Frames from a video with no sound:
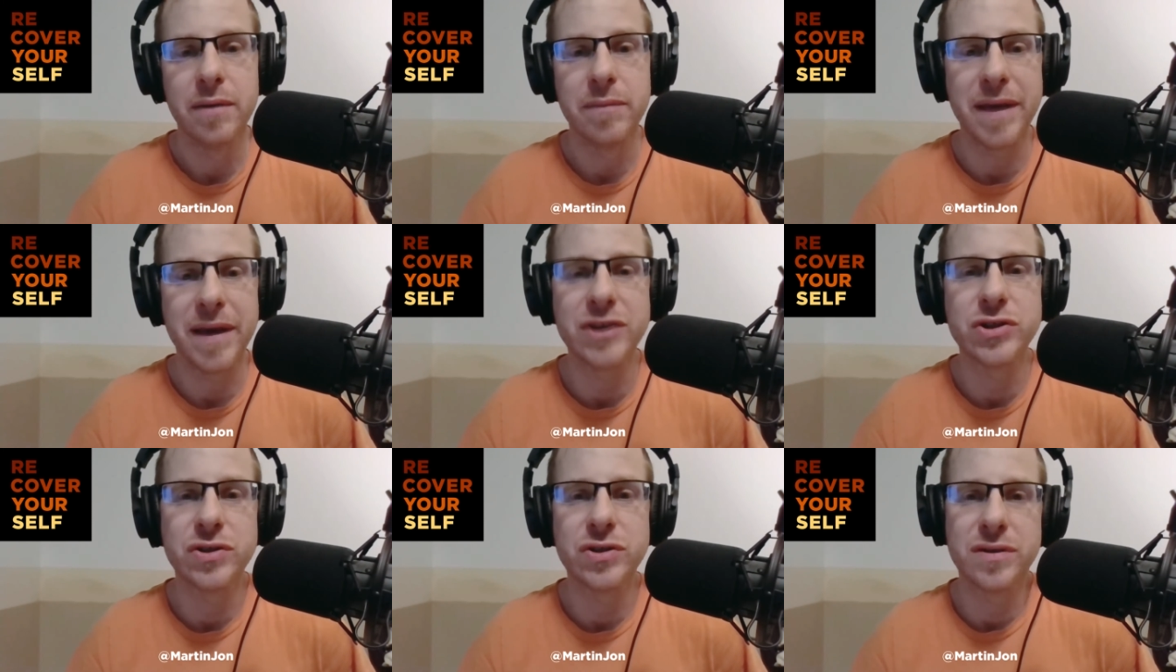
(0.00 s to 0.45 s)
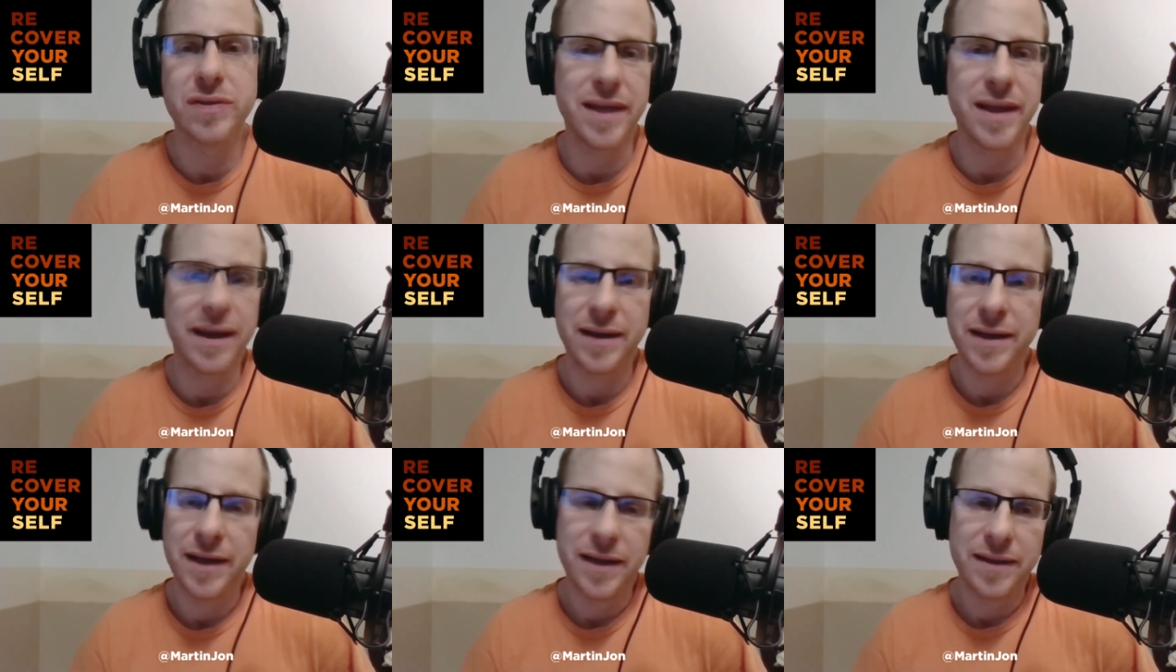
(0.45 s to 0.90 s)
make sure
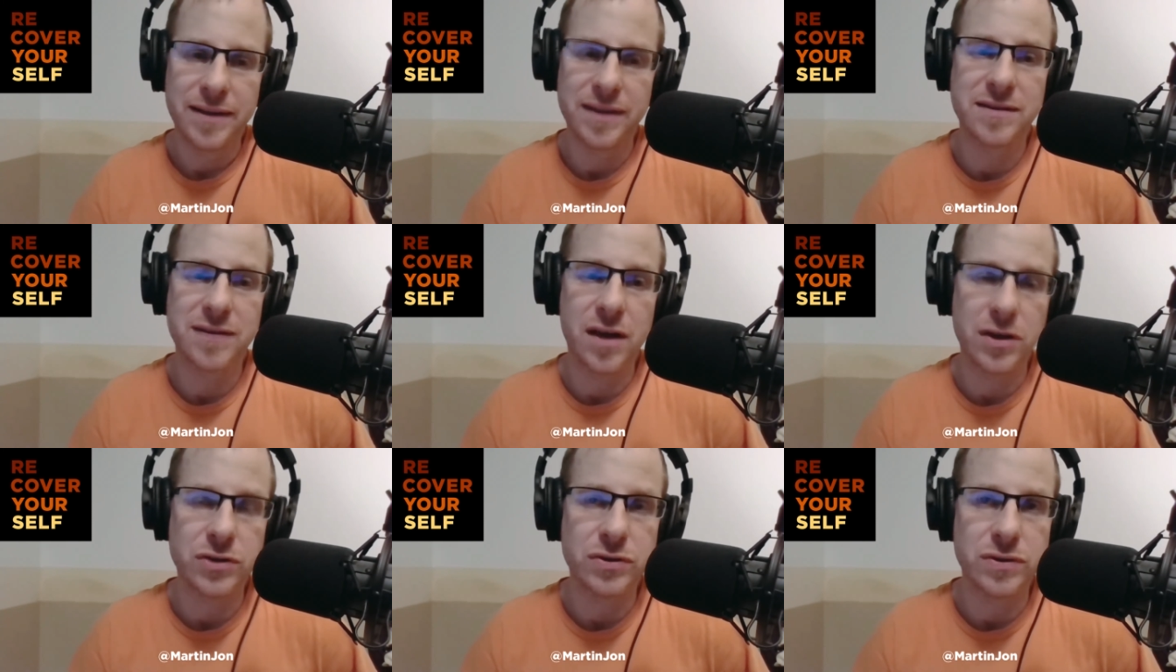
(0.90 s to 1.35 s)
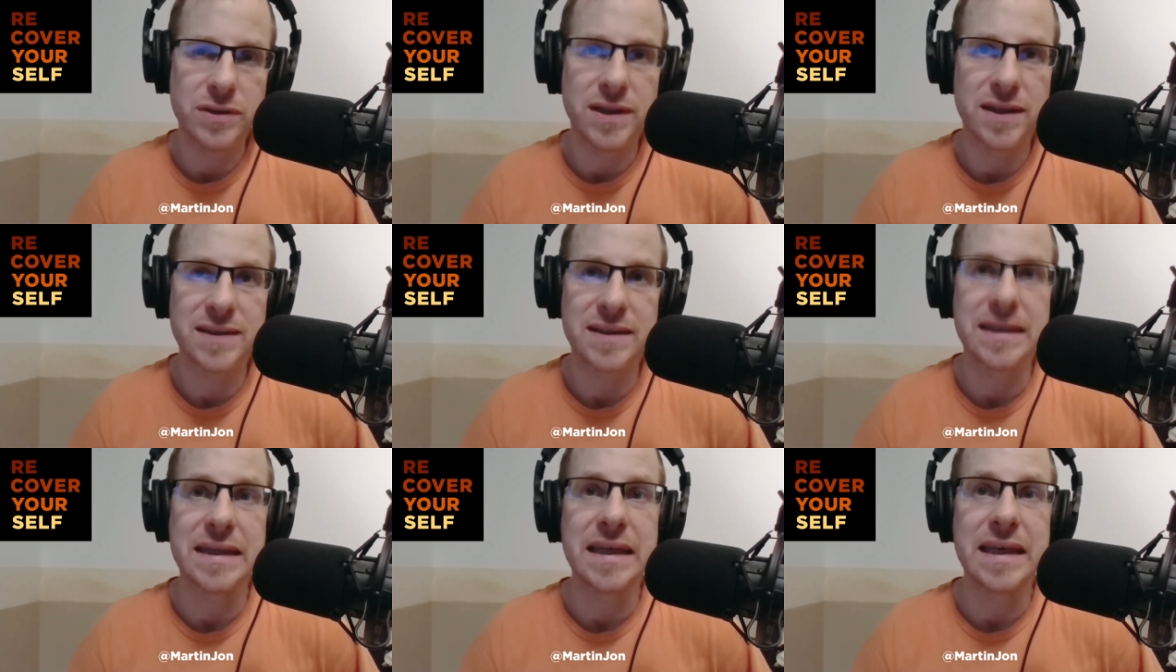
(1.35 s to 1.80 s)
that this country
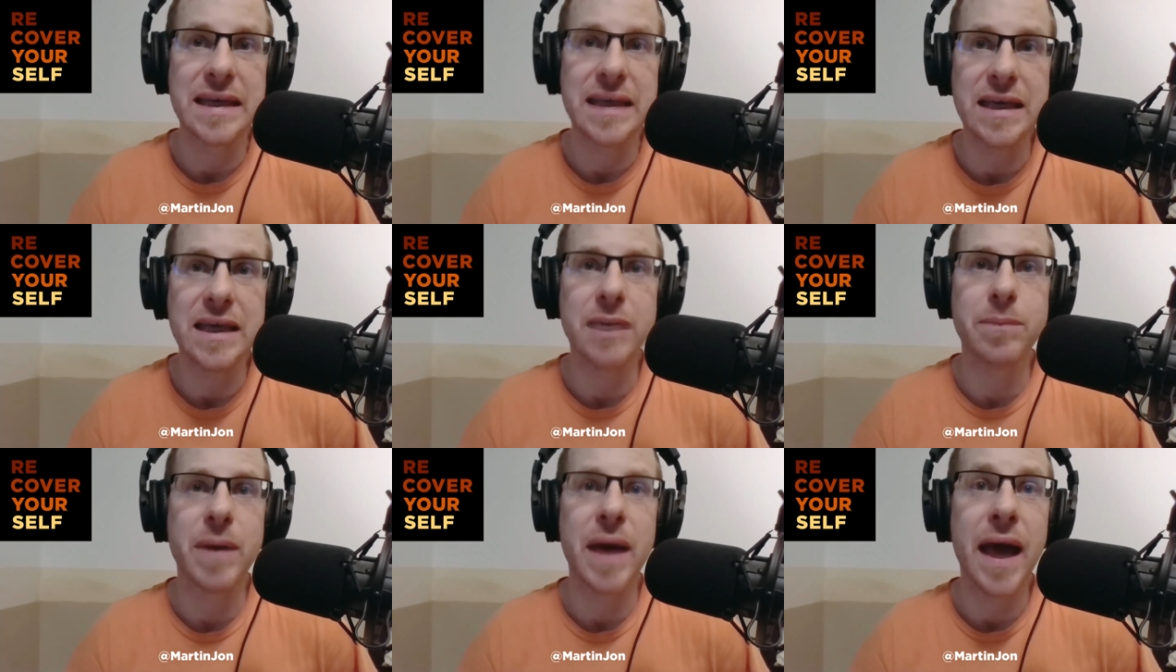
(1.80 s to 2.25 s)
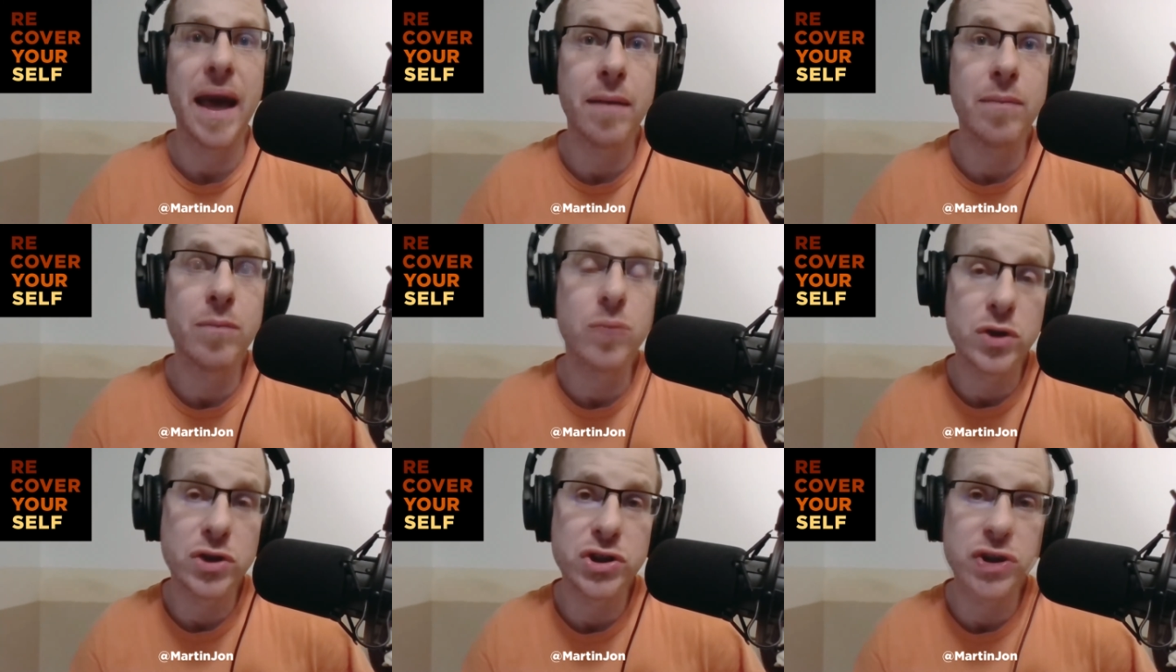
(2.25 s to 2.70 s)
doesn't keep
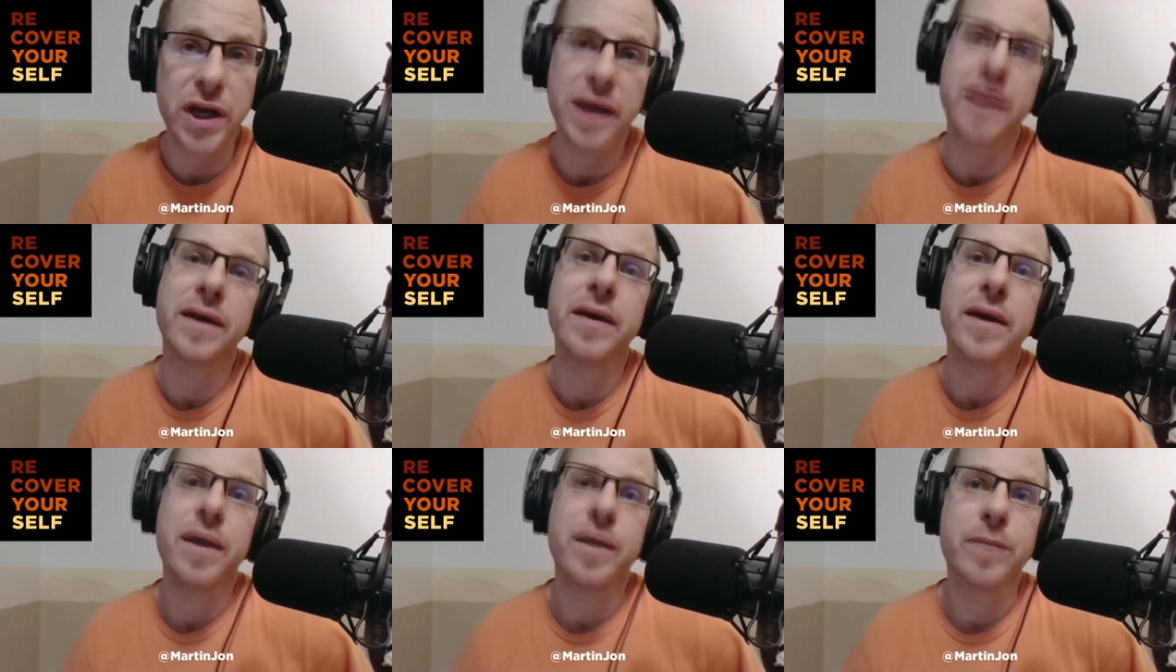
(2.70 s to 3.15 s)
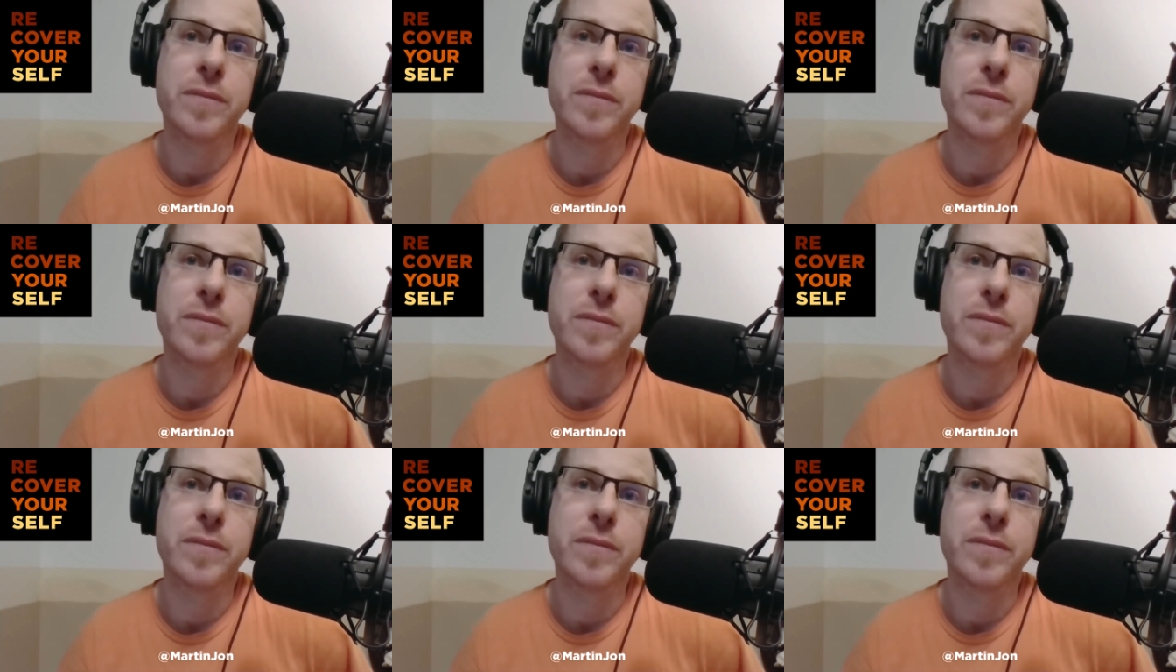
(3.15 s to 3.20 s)
hemorrhaging